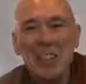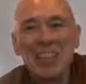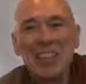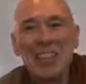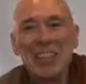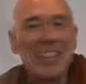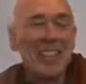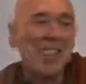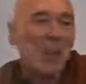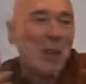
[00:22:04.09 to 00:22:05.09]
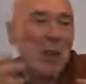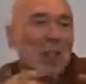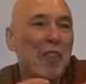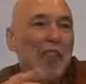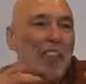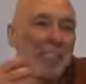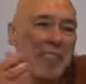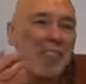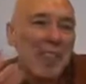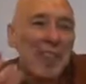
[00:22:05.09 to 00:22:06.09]
you could say that all of these
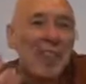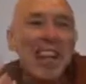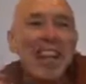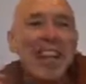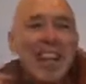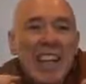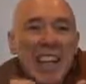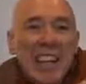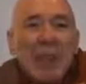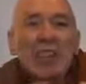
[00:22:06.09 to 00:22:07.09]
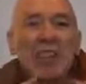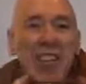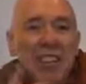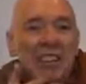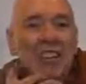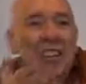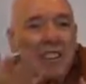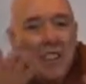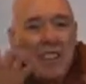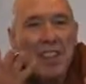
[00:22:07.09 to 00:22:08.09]
are, you could say,
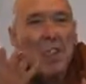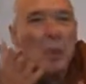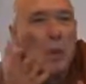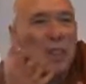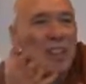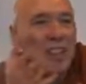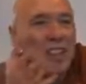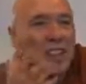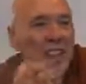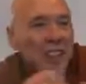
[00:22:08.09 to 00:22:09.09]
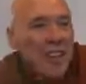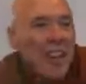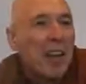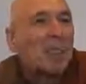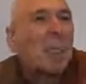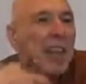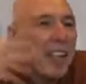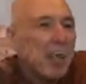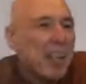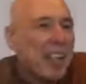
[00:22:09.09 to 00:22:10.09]
ego-centered wishes. Let
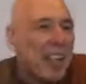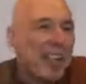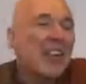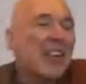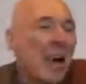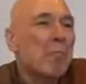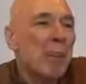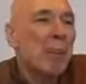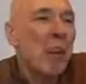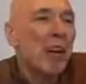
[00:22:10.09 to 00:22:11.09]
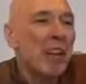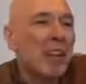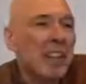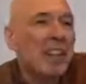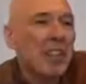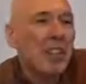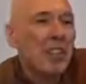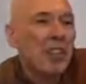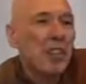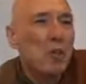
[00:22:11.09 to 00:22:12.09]
me be number one,
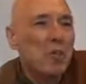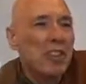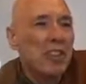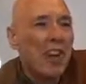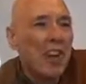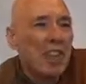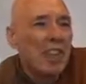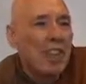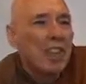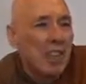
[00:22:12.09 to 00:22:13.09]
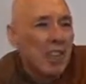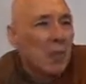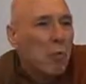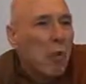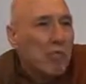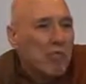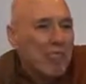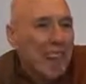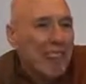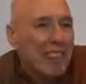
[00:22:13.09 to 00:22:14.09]
the superstar, the one who
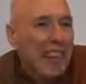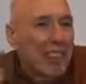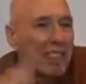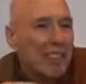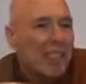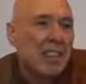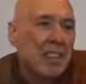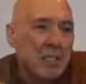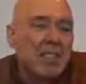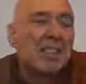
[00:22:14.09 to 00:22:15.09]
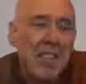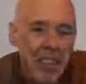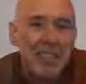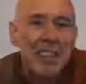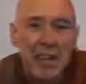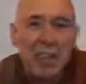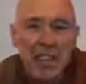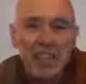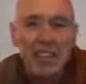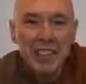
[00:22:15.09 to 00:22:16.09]
stands out, not
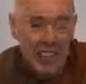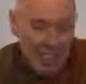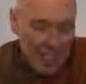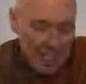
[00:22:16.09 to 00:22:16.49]
somebody else.